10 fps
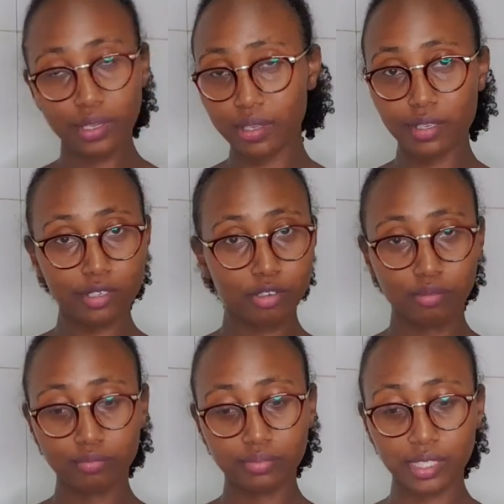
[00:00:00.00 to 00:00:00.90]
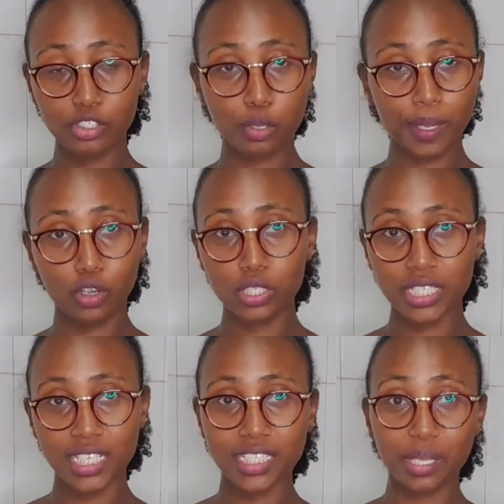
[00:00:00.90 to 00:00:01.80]
you know, enjoy my
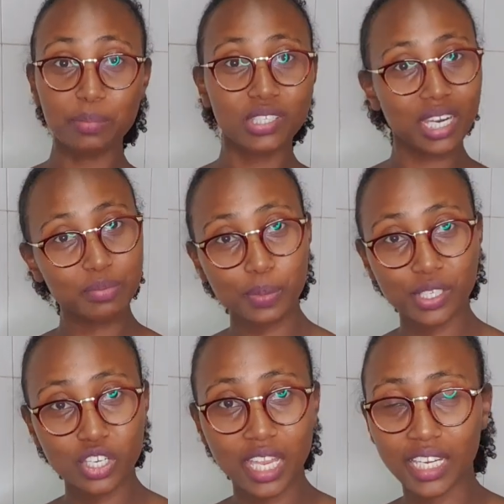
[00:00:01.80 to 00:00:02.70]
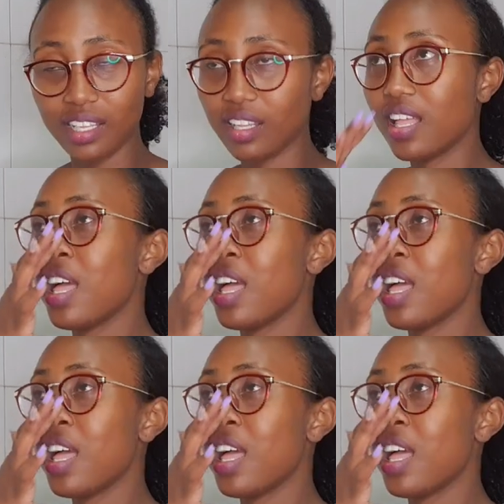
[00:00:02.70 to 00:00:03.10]
content, subscribe to my channel